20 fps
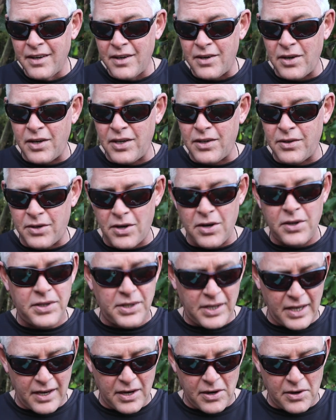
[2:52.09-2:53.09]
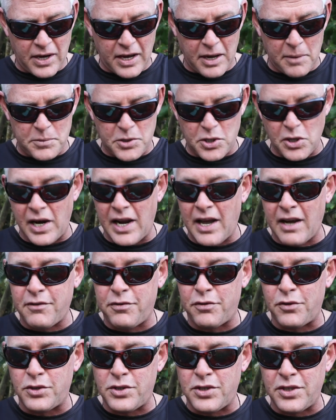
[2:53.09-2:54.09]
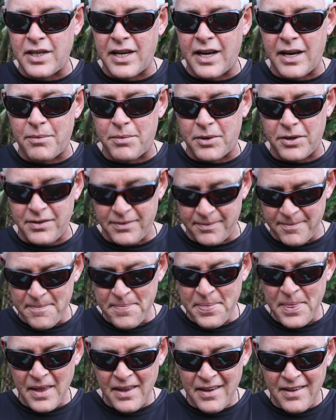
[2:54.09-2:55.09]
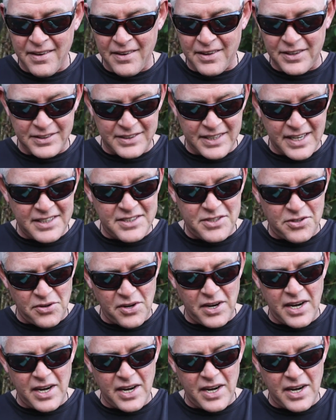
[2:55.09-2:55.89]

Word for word: Good good thing yeah. you kept your luck for today but because that's yeah.